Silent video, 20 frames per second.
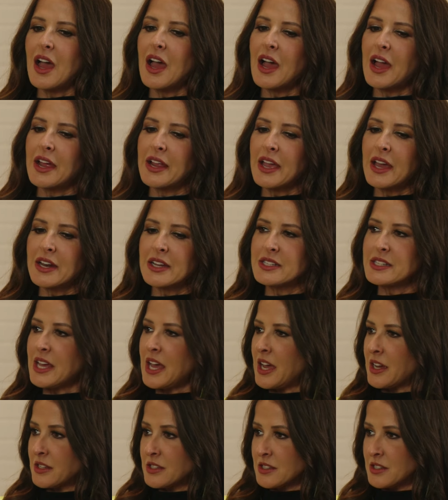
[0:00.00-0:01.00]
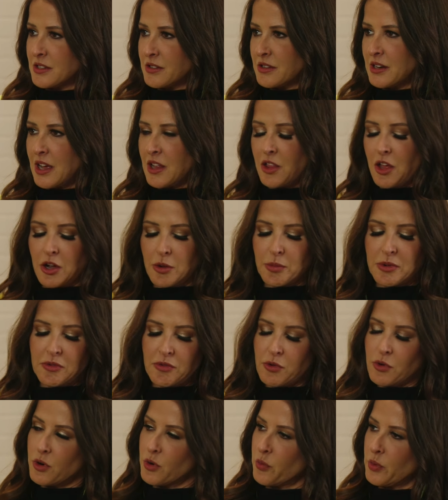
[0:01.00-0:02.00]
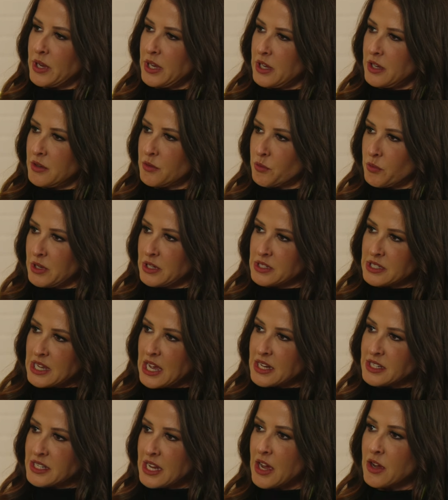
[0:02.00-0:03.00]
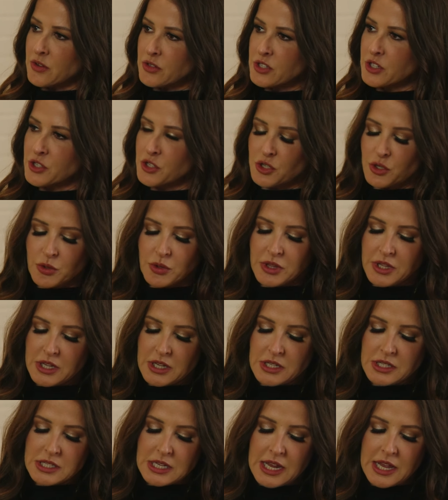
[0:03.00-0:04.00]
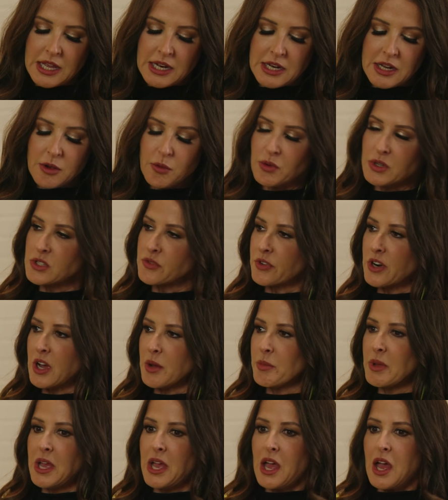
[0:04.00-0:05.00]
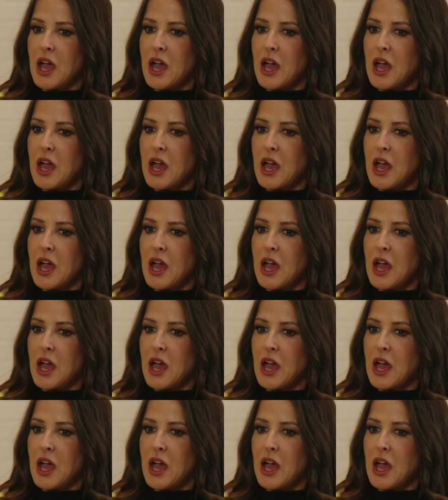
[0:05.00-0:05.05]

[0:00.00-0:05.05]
I got a text not long before we sat down to shoot this, and it was from